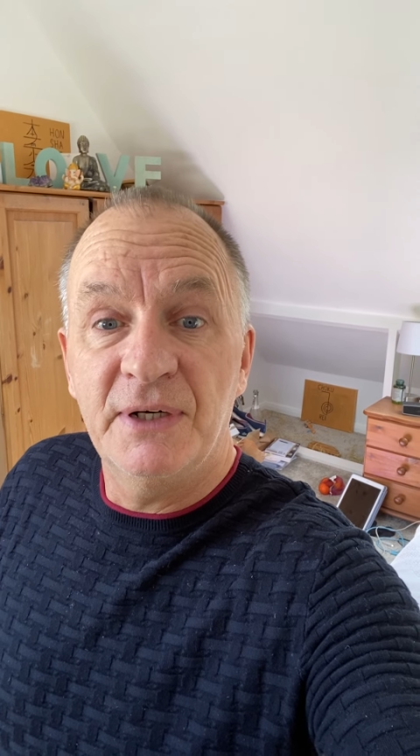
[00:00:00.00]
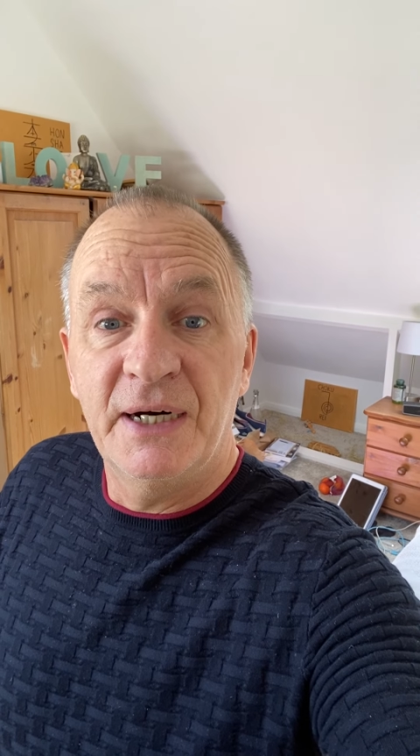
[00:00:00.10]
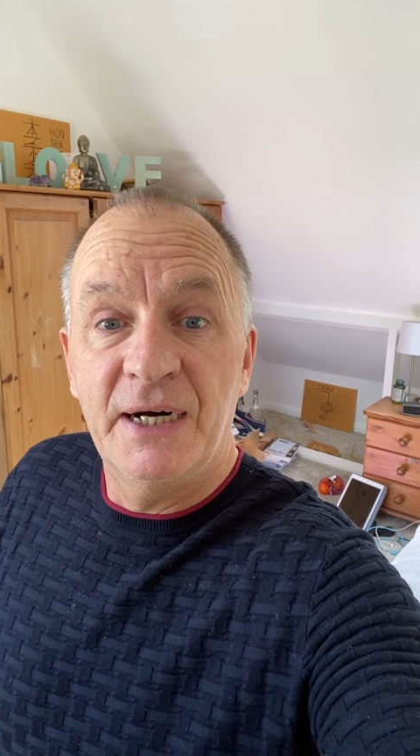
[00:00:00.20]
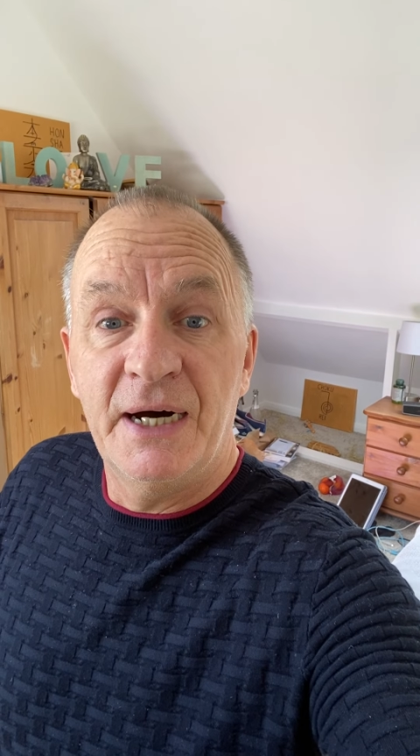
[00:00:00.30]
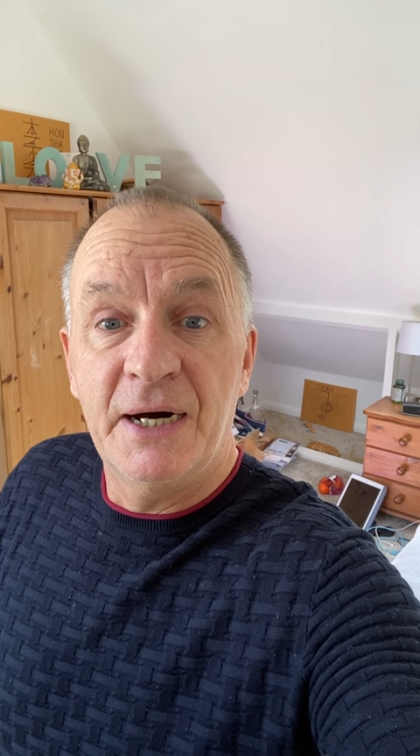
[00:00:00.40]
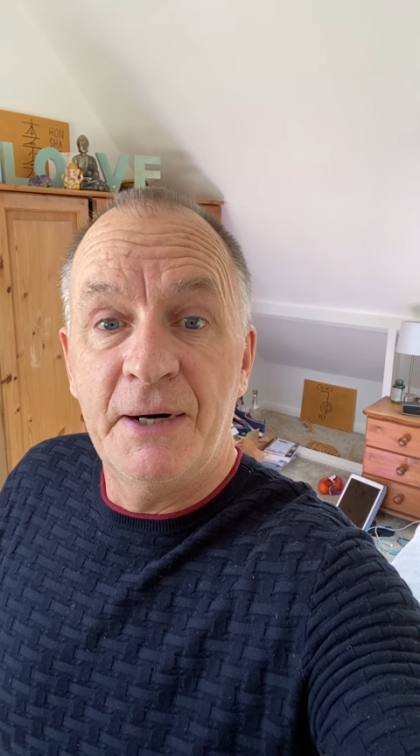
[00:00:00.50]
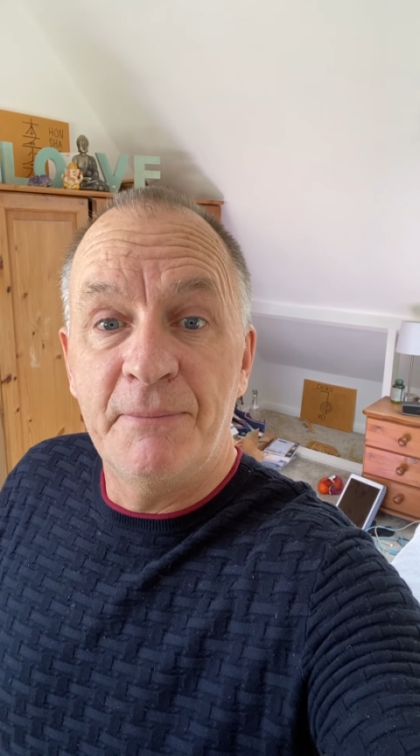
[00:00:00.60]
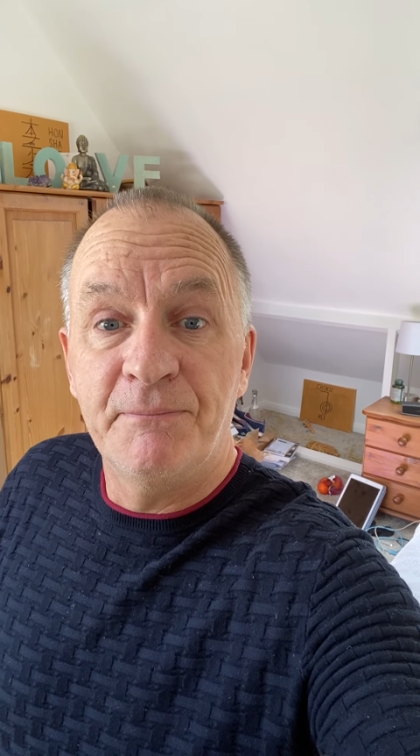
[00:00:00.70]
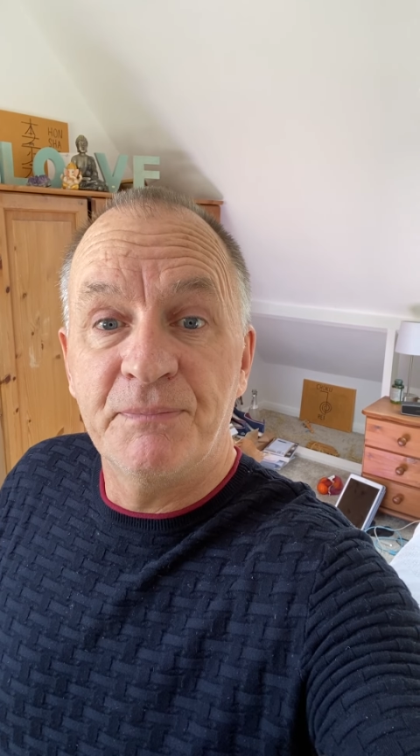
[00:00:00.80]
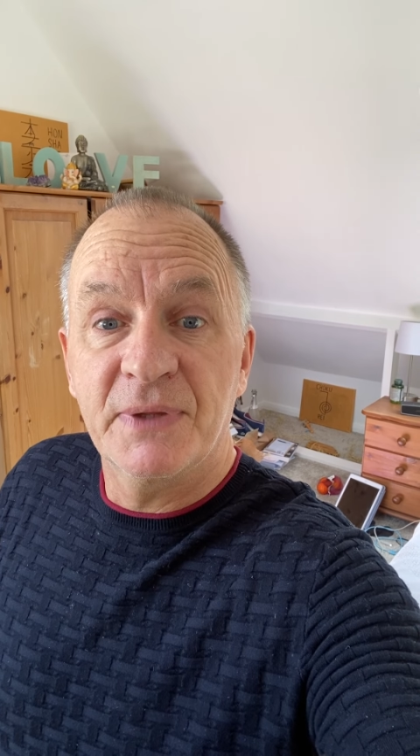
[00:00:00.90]

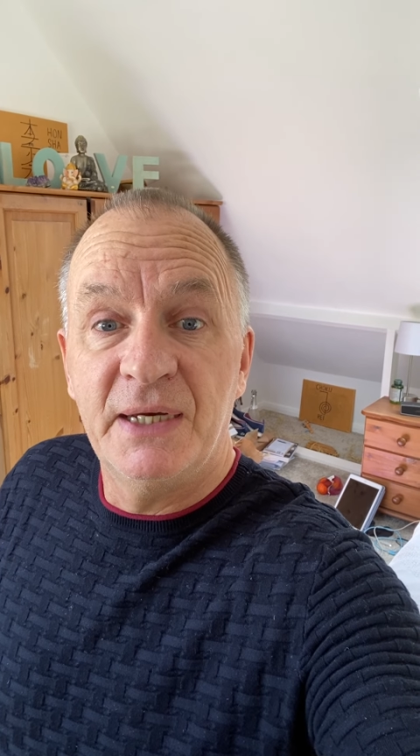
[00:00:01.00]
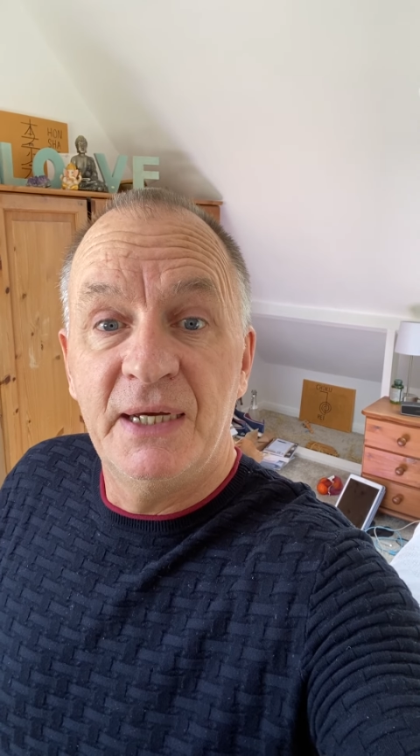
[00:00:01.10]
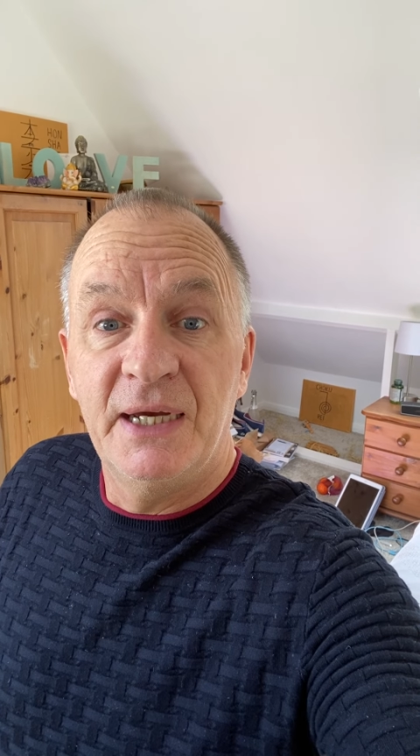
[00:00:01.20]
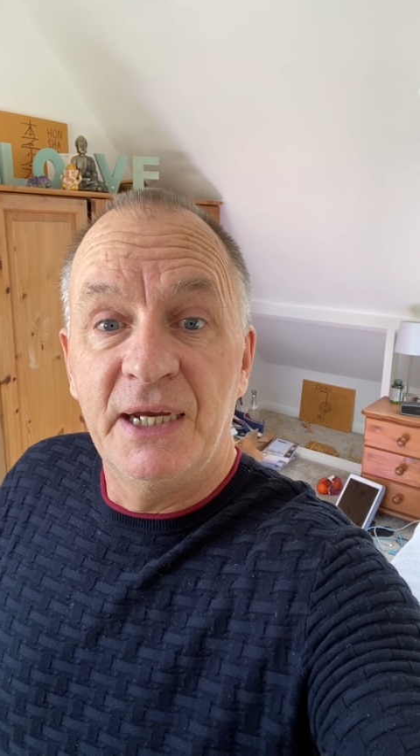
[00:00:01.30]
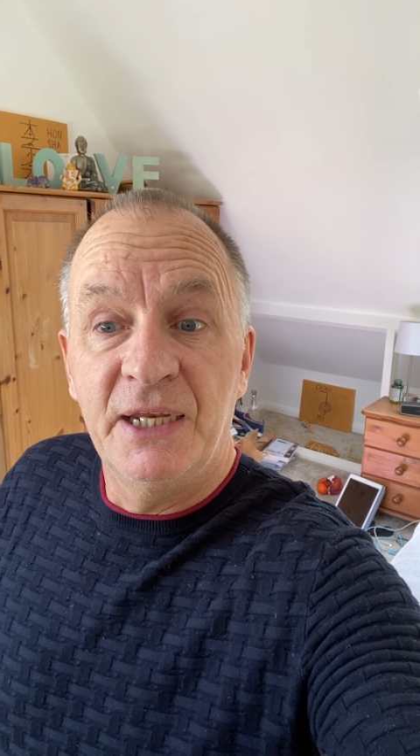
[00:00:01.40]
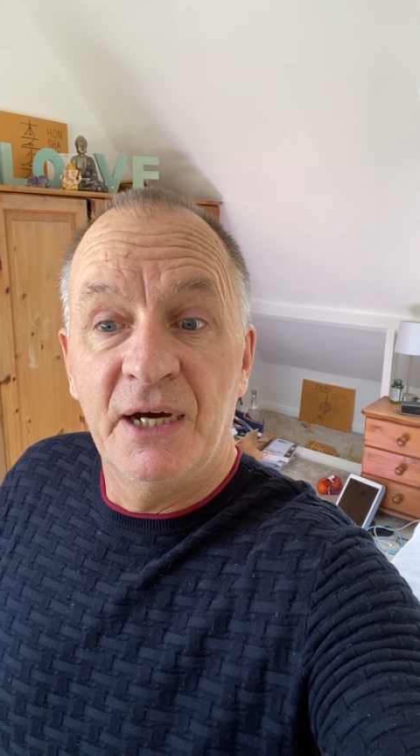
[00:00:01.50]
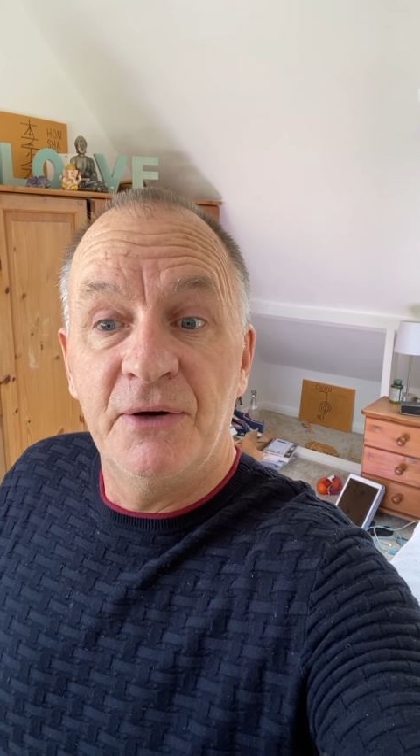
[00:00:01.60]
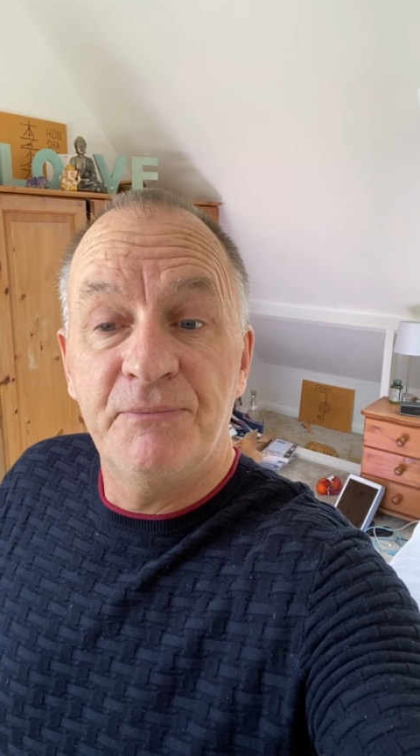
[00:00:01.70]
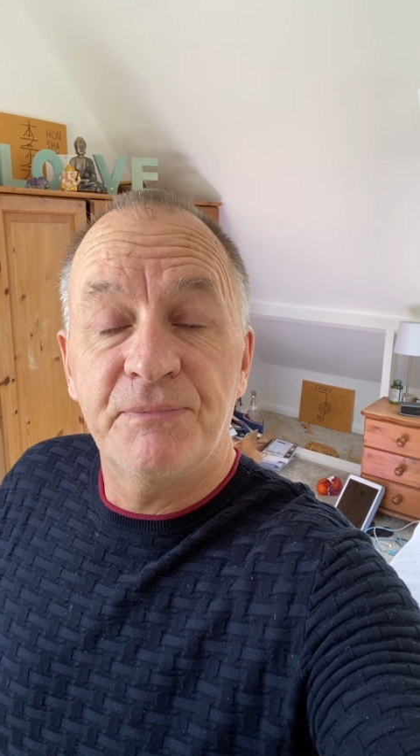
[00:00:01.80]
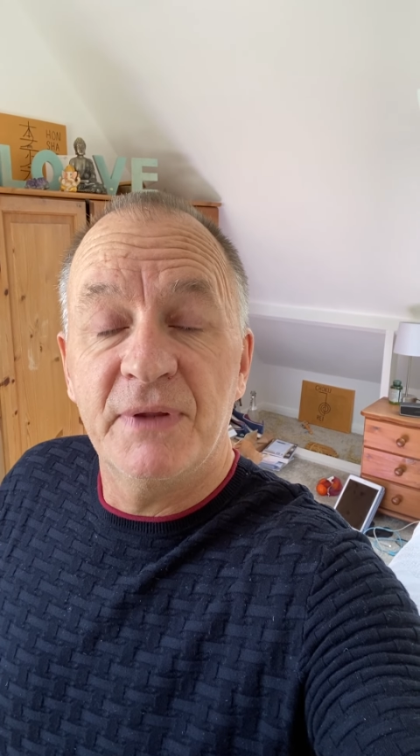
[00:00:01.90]
You know,
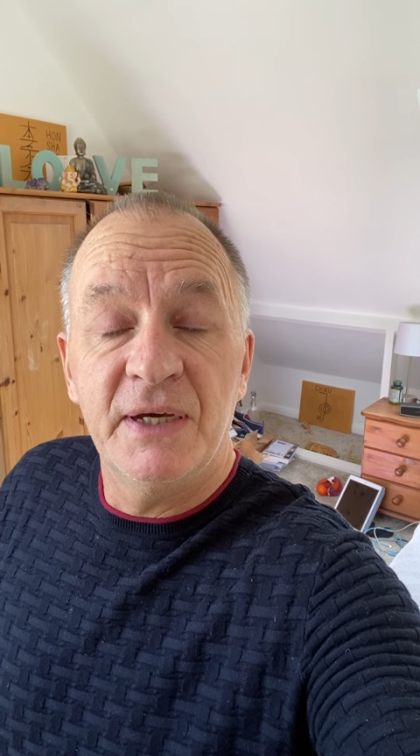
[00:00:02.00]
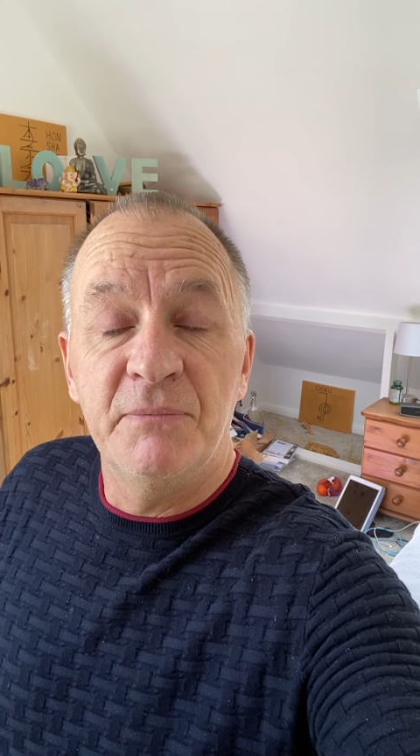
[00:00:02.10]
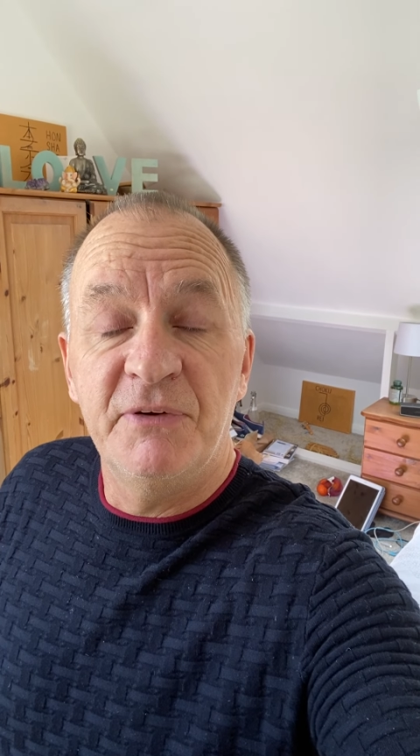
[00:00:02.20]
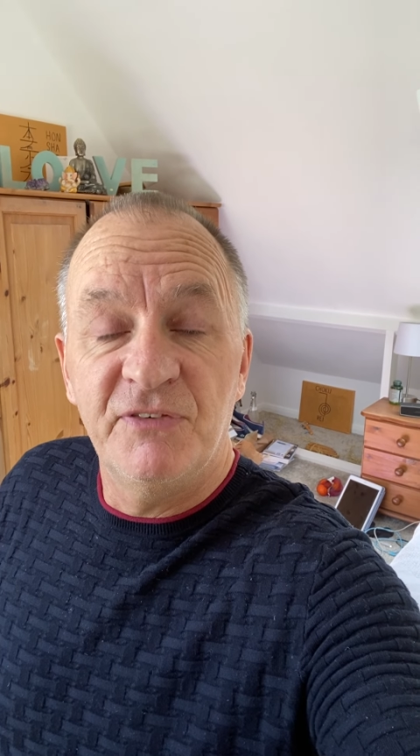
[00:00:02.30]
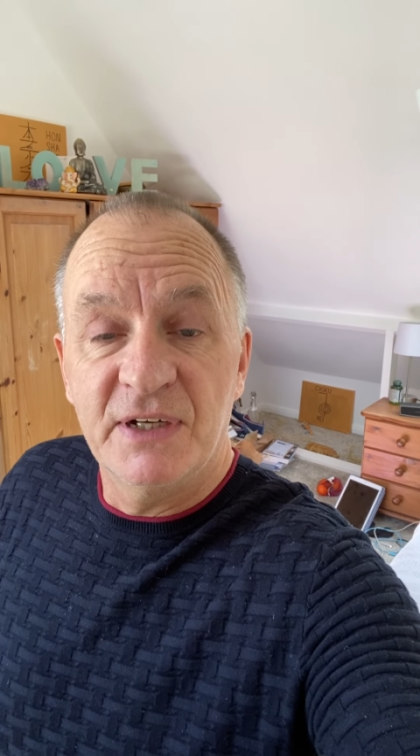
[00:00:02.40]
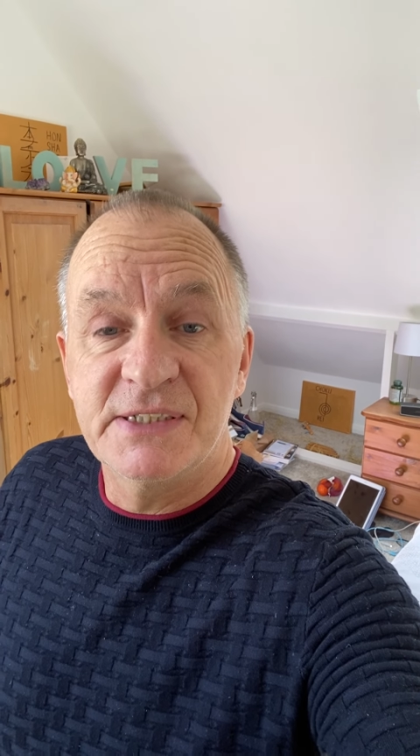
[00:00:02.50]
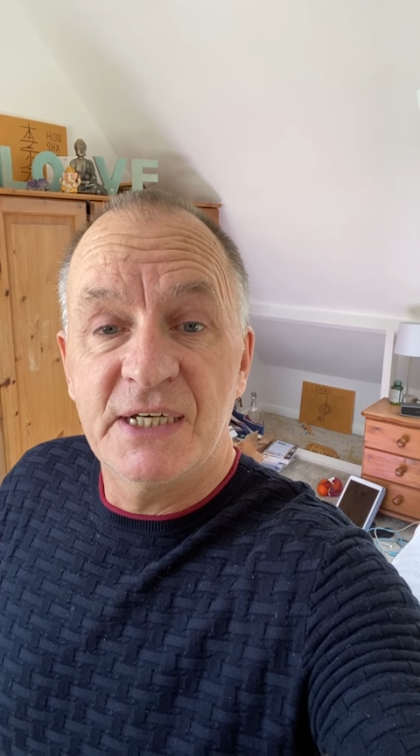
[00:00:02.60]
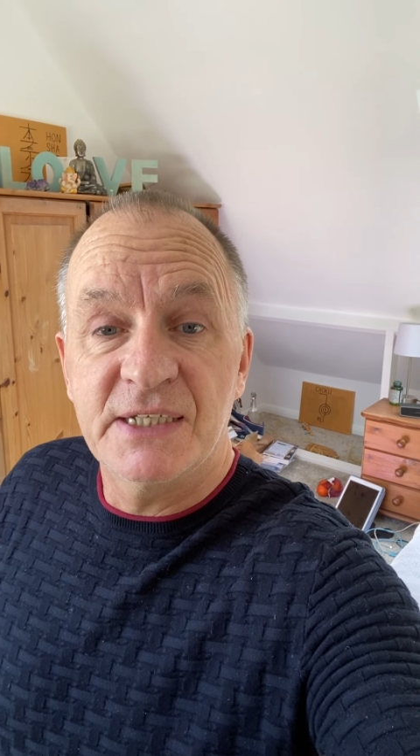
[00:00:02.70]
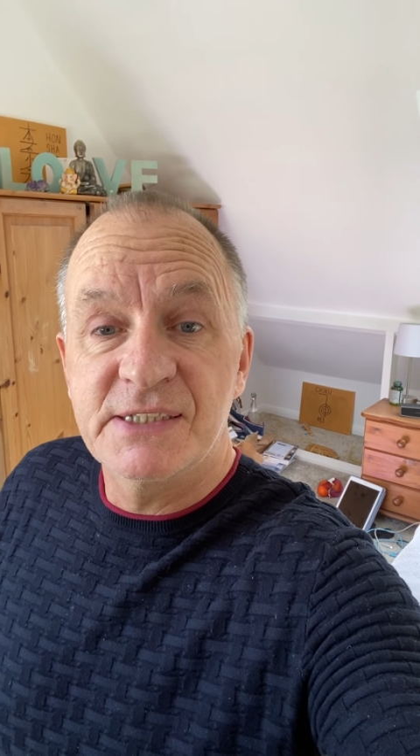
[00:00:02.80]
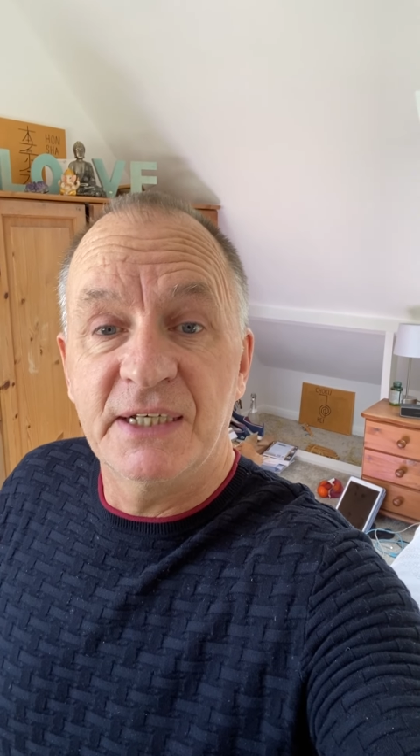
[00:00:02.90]
it'd be
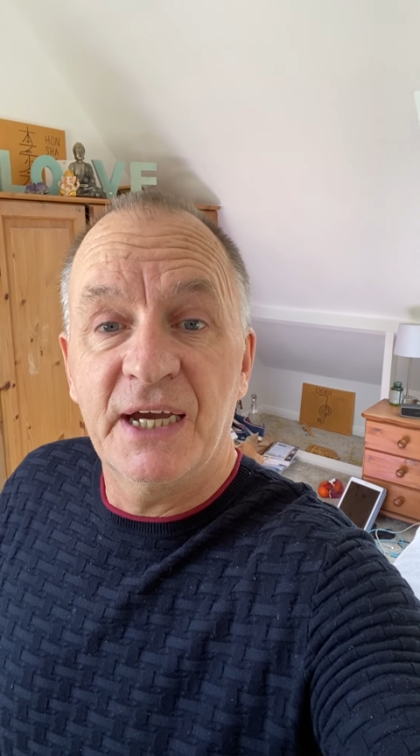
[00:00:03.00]
fantastic.